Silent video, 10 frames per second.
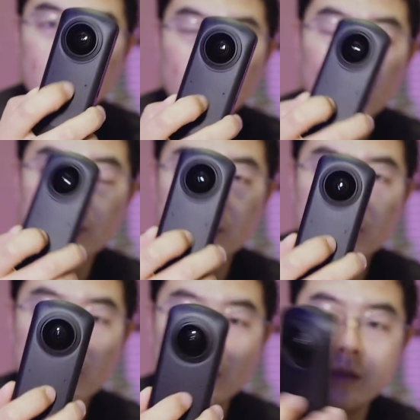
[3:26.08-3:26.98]
on the
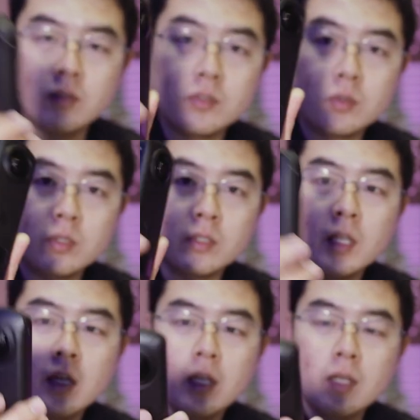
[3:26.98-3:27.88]
opposite side of the screen.
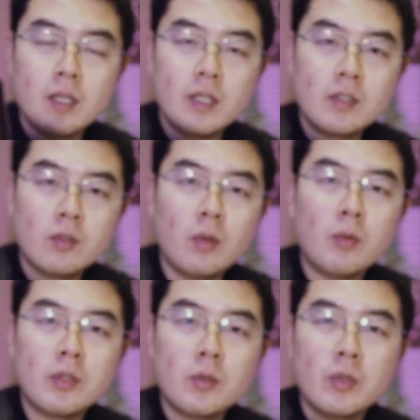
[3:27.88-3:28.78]
And
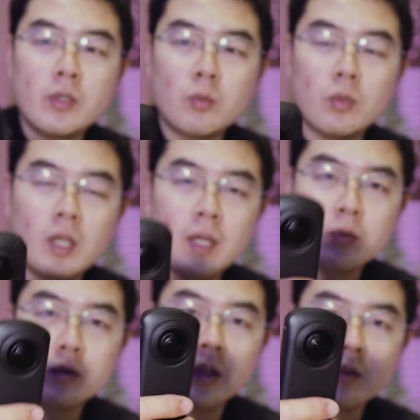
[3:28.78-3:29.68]
normally we would
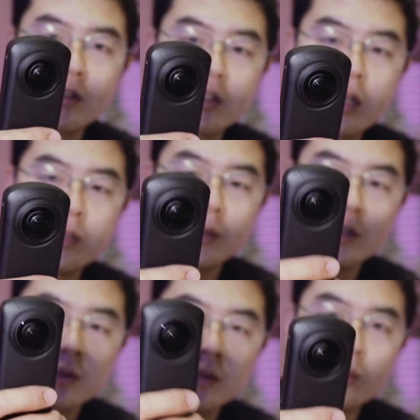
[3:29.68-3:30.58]
like to take the shot
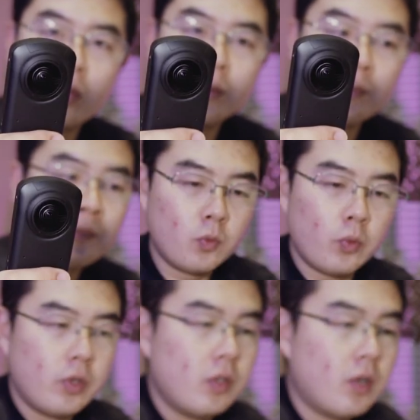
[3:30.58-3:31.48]
with this one.
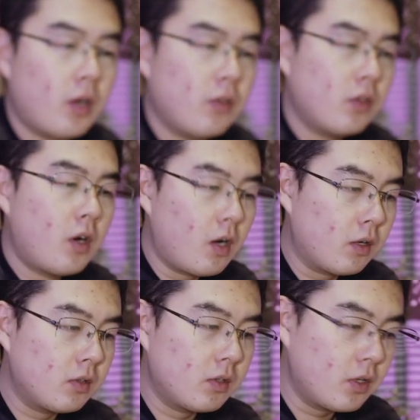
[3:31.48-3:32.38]
We are
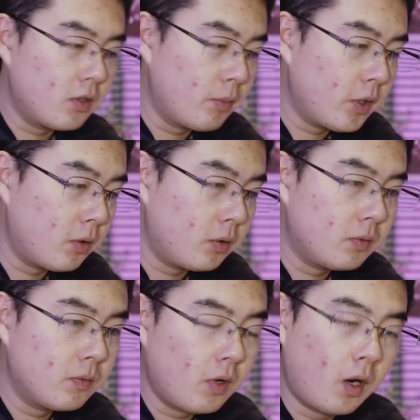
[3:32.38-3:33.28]
not in the
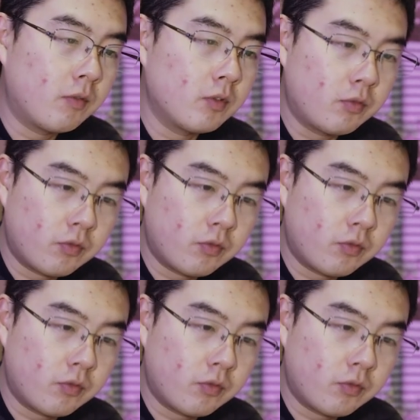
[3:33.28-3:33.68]
middle of the